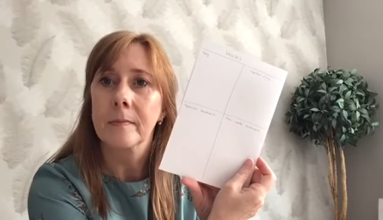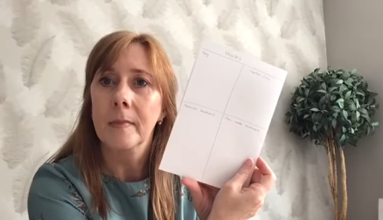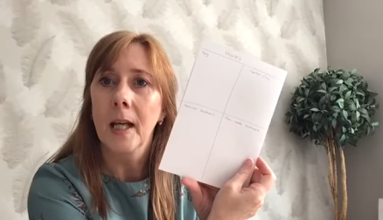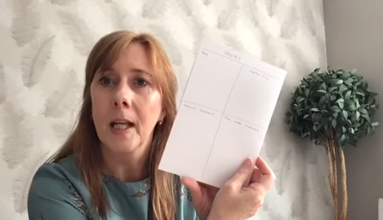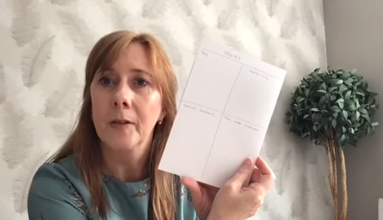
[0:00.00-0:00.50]

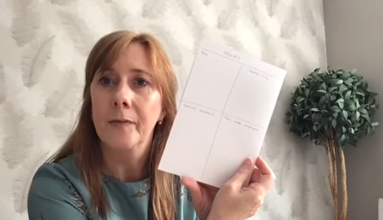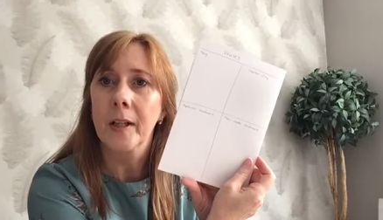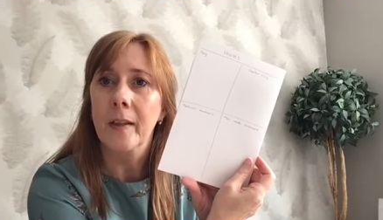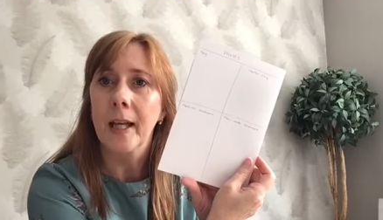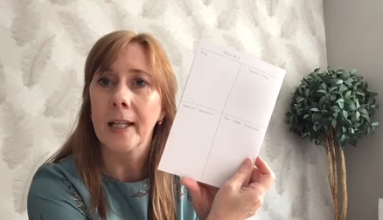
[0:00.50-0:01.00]
and I'll fill
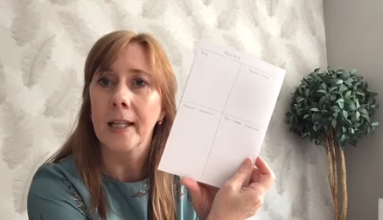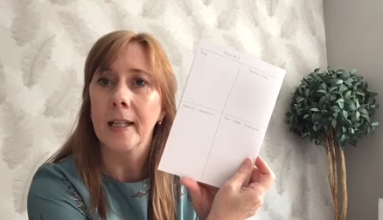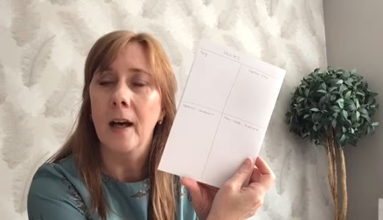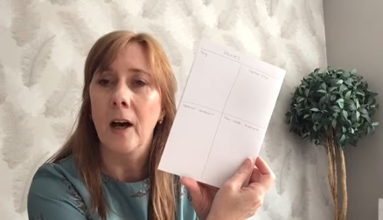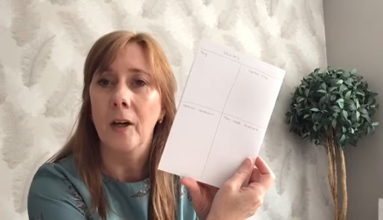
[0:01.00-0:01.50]
that in
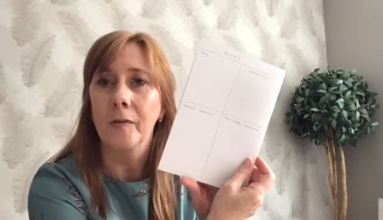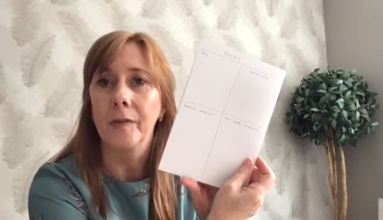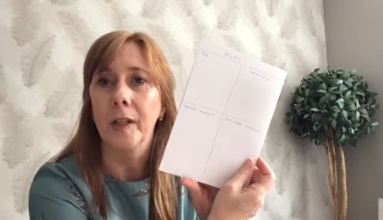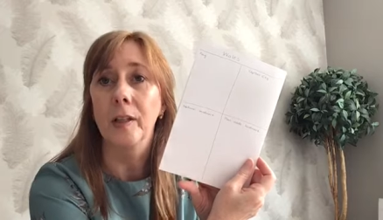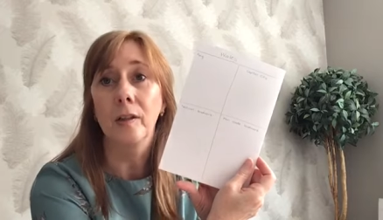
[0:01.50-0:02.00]
after.
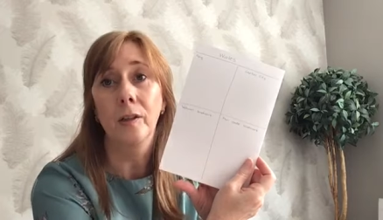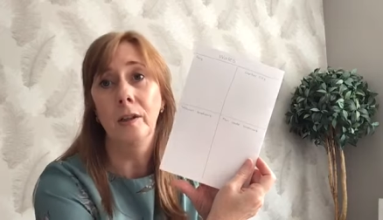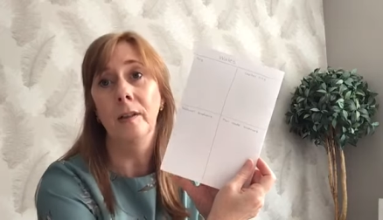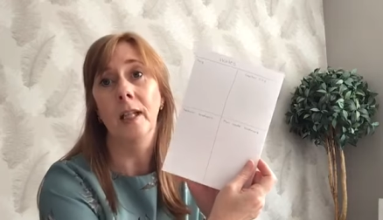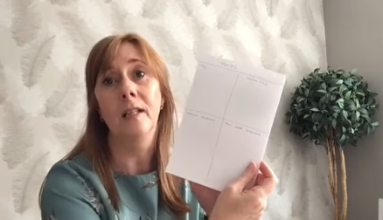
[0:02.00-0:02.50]
You can do
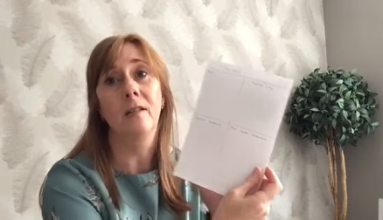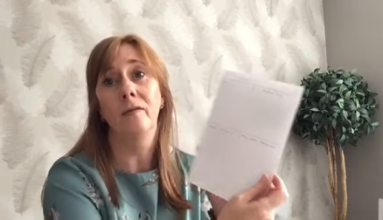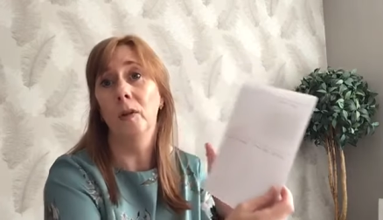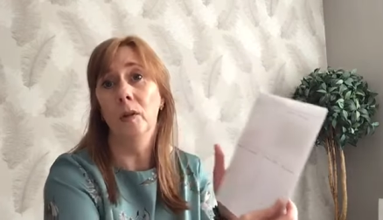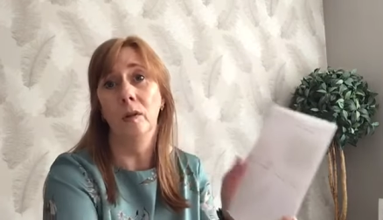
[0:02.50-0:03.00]
this for
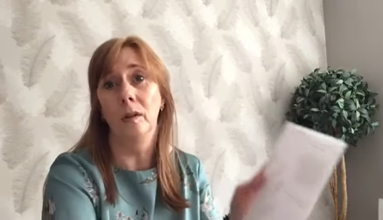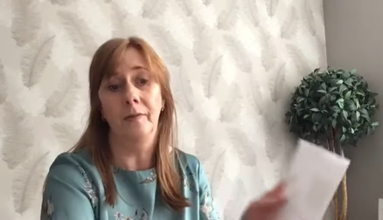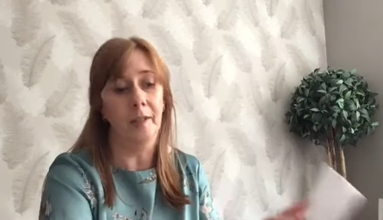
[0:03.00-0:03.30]
all of the